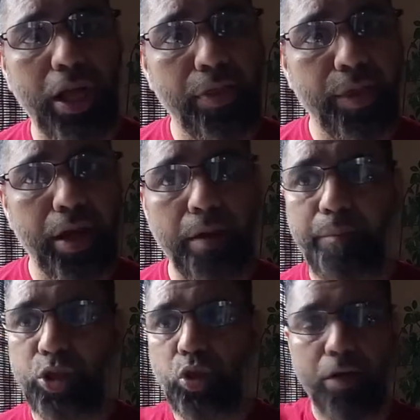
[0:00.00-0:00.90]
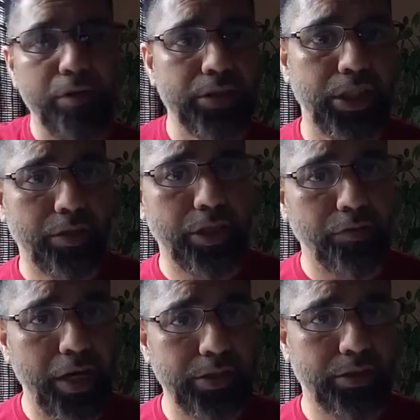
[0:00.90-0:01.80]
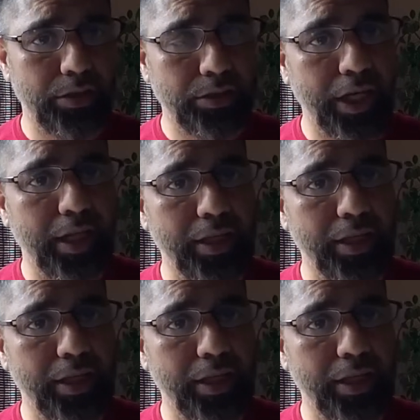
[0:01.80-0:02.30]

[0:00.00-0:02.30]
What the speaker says: not there, but you have a secret device sitting in